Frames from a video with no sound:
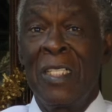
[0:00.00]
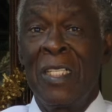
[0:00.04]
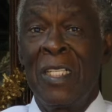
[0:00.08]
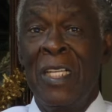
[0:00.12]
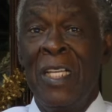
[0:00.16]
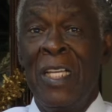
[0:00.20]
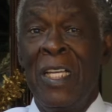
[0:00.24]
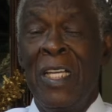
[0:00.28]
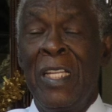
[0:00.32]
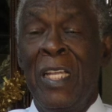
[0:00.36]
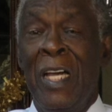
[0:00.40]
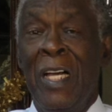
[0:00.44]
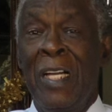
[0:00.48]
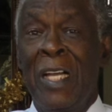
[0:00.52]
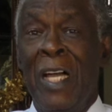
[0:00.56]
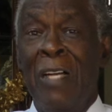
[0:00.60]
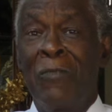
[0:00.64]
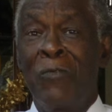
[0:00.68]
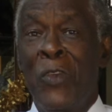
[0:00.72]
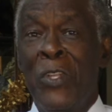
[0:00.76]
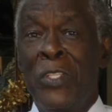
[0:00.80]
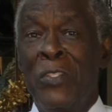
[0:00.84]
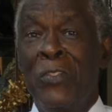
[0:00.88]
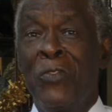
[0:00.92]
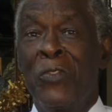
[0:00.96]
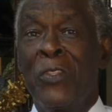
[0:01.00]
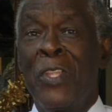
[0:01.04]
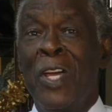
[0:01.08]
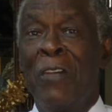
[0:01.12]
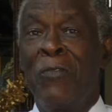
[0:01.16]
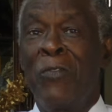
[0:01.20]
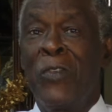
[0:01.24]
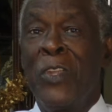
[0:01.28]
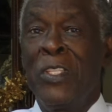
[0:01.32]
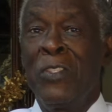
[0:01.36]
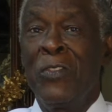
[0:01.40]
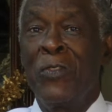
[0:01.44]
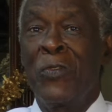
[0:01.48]
And I've
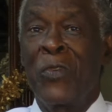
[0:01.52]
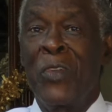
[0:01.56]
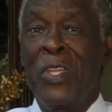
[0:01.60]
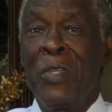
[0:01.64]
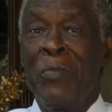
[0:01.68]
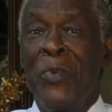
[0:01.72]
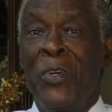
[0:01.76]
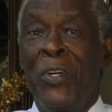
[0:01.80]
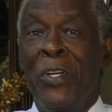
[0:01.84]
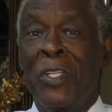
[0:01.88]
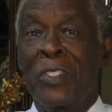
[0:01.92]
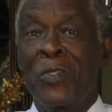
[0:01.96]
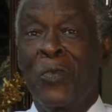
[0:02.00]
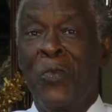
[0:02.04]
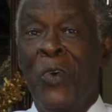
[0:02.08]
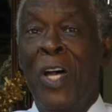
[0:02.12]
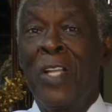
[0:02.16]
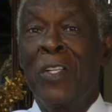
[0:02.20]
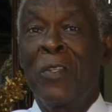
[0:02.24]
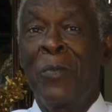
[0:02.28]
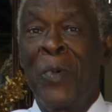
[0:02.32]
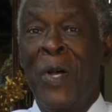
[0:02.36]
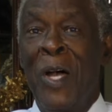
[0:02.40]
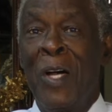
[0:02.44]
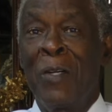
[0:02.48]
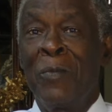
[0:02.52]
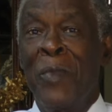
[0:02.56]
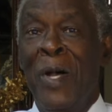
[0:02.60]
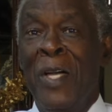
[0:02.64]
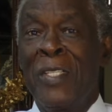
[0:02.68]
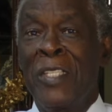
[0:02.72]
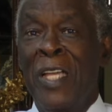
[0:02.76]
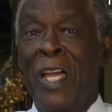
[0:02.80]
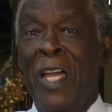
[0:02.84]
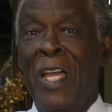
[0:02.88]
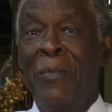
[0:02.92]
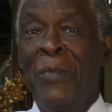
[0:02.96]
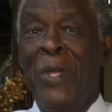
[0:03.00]
written 3 books. One about my
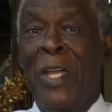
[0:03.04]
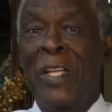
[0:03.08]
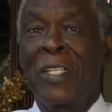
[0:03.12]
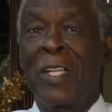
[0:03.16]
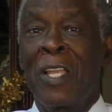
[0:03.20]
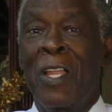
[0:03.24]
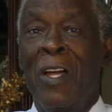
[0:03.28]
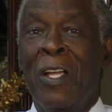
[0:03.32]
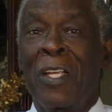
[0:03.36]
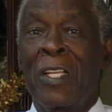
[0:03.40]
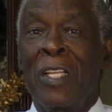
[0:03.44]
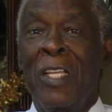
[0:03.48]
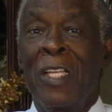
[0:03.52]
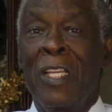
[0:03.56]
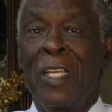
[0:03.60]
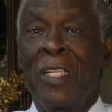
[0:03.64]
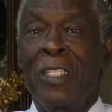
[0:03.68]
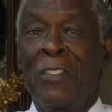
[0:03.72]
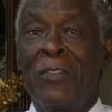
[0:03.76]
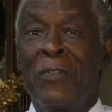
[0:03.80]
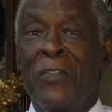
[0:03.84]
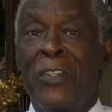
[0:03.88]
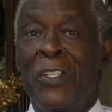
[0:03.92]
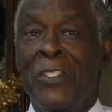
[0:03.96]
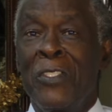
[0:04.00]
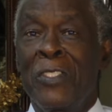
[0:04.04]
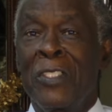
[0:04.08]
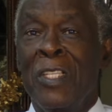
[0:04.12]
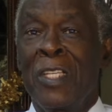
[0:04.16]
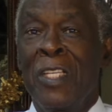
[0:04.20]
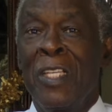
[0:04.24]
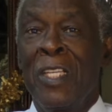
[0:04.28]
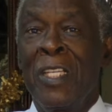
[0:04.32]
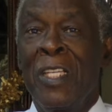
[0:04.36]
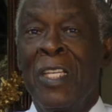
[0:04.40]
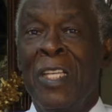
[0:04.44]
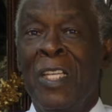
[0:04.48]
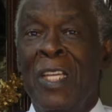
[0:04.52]
time at Clark Atlanta
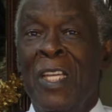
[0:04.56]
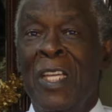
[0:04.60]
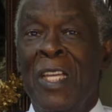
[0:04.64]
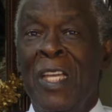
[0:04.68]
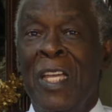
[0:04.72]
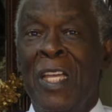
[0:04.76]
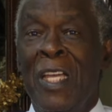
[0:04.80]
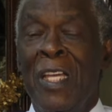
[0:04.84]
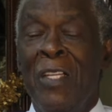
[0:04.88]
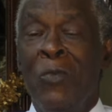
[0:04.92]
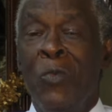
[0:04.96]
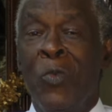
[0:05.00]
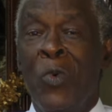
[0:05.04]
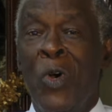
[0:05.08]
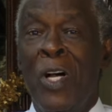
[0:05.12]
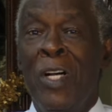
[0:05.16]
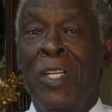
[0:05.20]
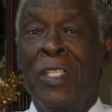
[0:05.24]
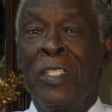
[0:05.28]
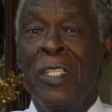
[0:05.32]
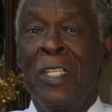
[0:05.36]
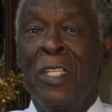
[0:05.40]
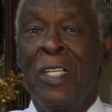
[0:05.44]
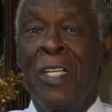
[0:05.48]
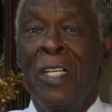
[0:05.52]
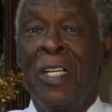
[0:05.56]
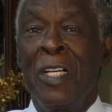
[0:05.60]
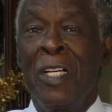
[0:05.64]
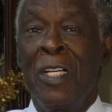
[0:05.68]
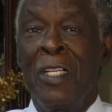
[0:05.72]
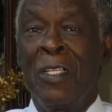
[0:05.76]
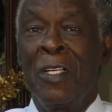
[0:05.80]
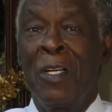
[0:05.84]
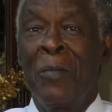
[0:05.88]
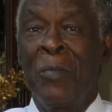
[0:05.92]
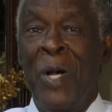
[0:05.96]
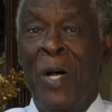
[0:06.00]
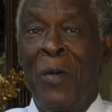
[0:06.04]
University, and one
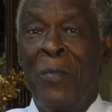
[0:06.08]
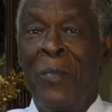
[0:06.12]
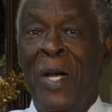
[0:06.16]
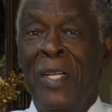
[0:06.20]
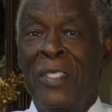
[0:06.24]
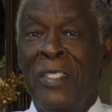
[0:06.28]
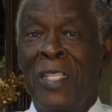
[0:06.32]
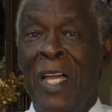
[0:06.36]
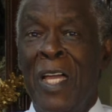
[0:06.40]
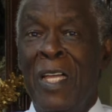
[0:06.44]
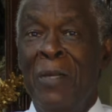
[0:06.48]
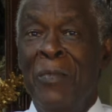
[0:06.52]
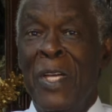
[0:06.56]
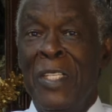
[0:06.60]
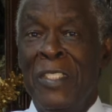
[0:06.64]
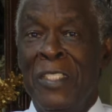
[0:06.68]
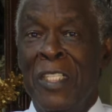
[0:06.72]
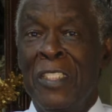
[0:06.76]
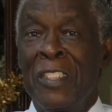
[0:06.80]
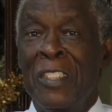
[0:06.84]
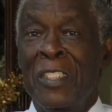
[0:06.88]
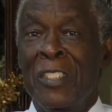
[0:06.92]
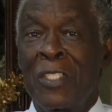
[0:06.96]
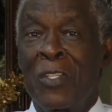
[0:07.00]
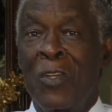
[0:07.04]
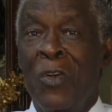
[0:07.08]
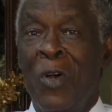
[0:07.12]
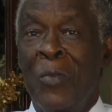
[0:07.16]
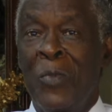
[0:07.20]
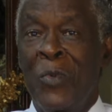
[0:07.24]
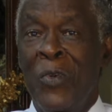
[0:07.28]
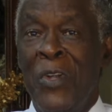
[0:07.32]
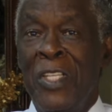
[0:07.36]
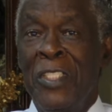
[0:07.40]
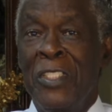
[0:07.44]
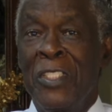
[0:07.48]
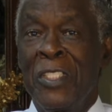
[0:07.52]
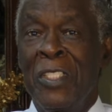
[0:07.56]
about my time at this
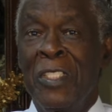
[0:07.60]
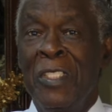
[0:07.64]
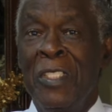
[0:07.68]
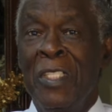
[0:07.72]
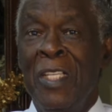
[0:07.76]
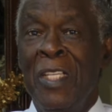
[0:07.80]
corporation.